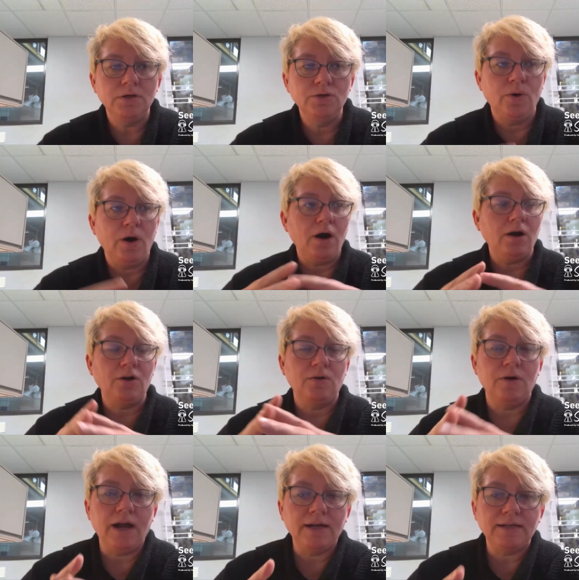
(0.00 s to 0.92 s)
you are
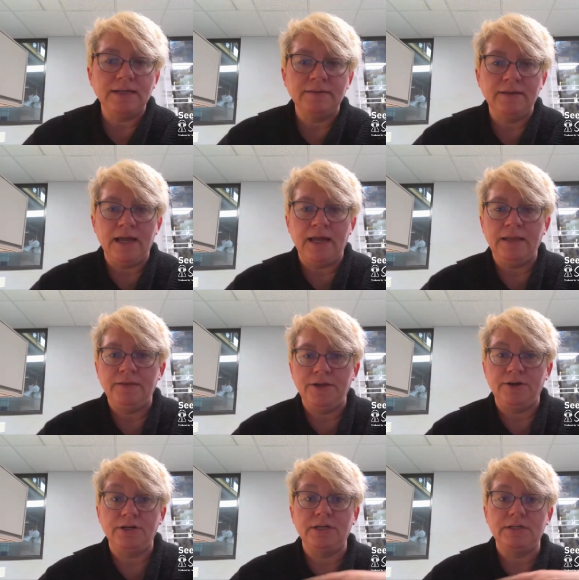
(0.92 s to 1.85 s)
correct in that
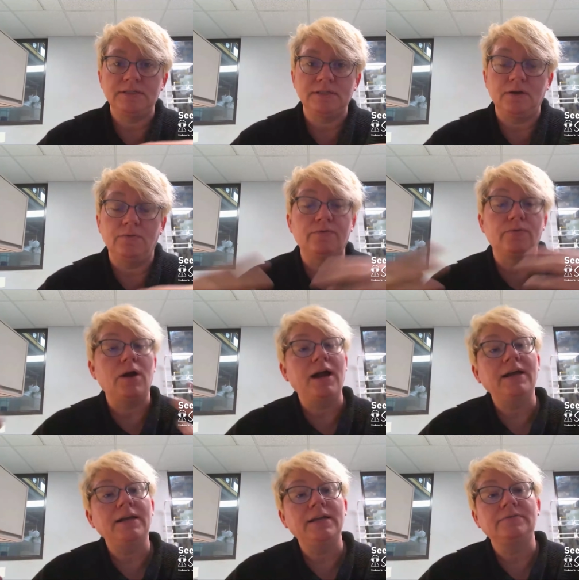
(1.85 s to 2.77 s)
there is a
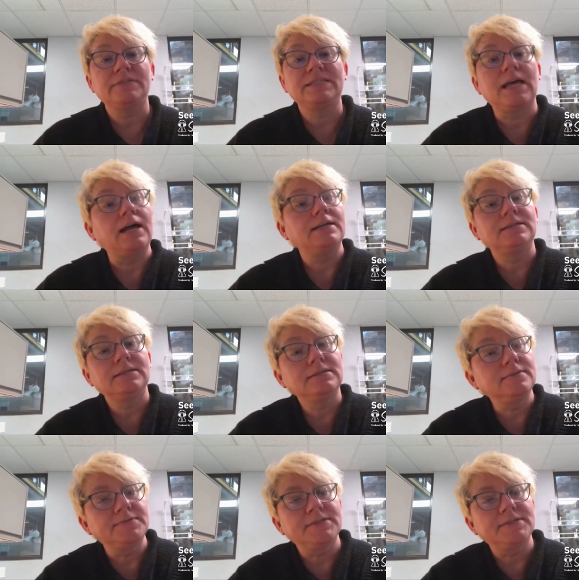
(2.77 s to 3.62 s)
variety of sizes of